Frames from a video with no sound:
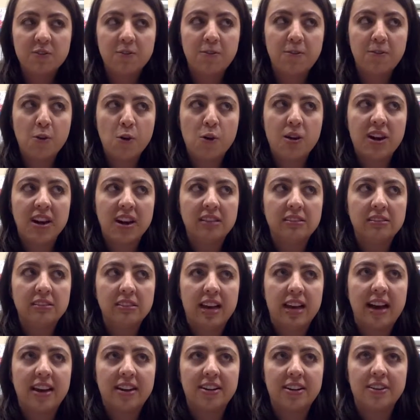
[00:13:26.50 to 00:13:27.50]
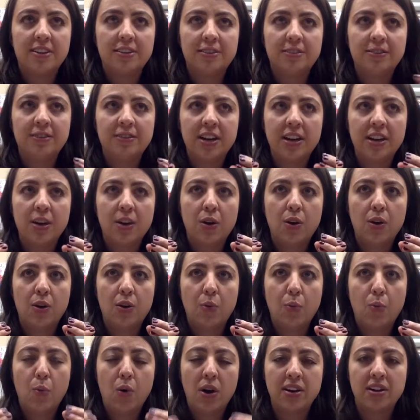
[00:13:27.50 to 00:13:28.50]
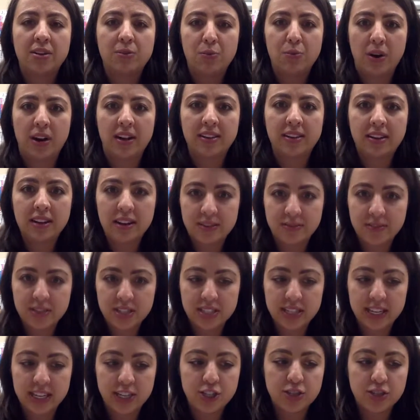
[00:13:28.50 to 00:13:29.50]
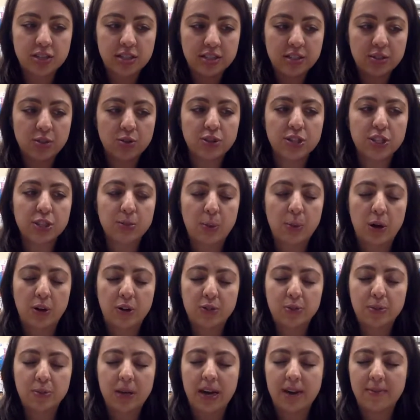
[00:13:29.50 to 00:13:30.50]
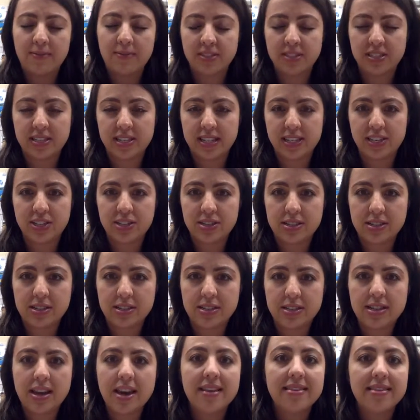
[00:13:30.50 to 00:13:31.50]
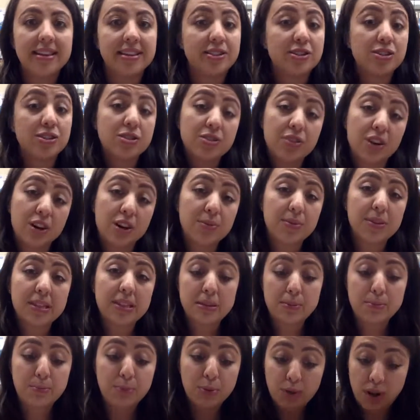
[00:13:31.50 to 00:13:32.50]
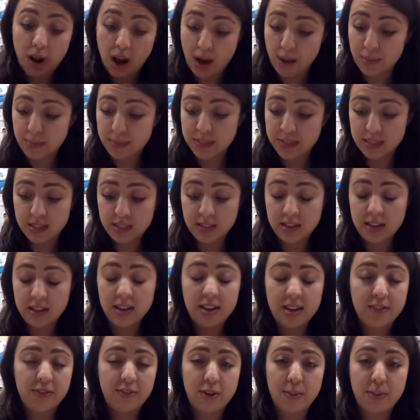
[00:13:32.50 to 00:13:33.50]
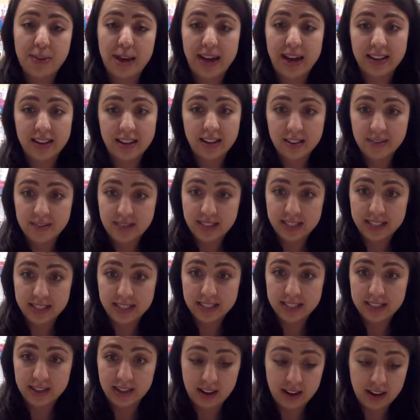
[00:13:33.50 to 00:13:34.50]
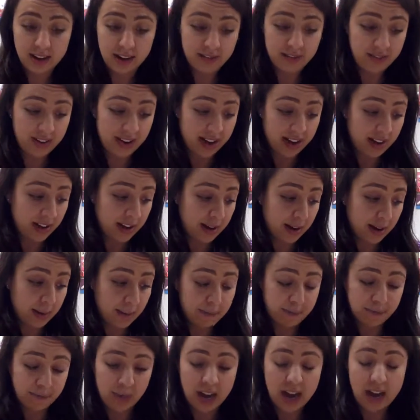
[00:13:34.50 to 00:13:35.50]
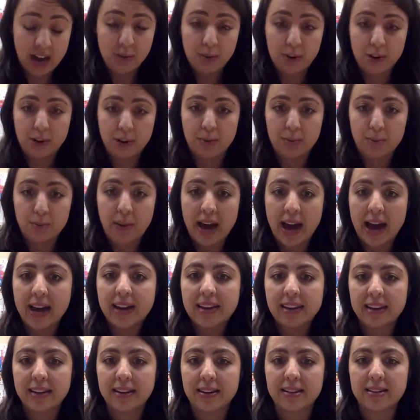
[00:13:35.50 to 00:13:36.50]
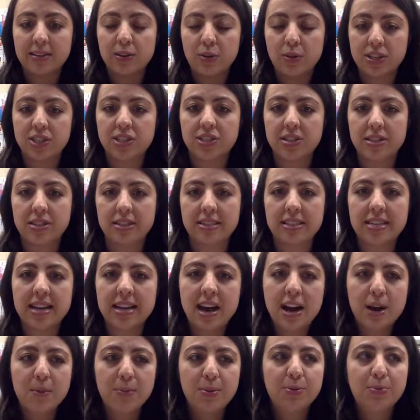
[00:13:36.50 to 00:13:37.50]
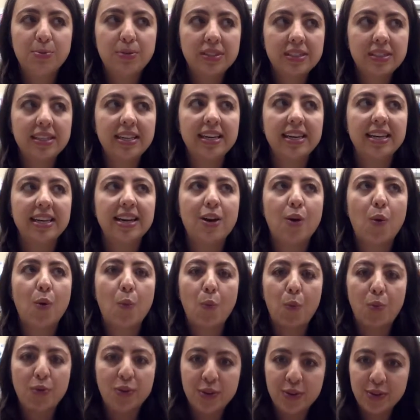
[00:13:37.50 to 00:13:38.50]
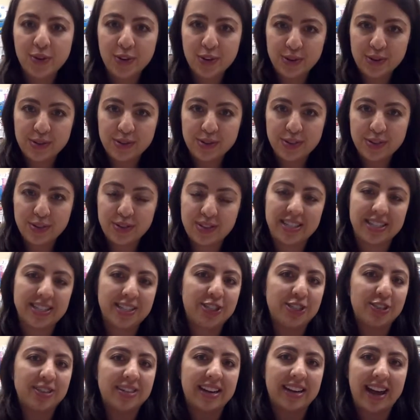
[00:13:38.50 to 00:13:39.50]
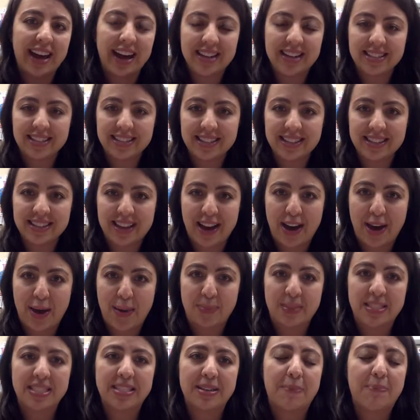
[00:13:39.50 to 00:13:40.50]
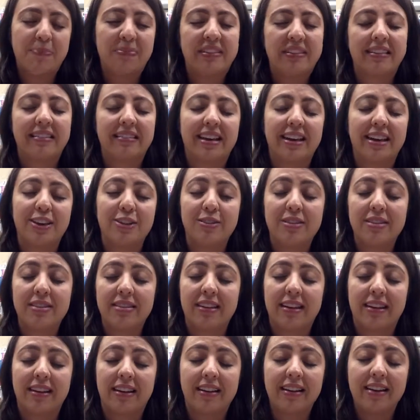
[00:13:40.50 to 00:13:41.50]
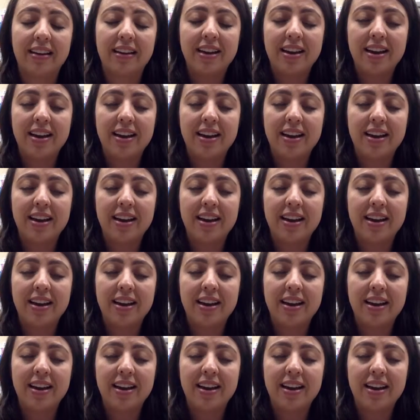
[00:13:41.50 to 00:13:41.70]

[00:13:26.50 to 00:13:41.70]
for a lot of one-on-one conversations or small group conversations that start with the prompt from any of these of our packet questions, but really, you know your students, you could ask them something that you think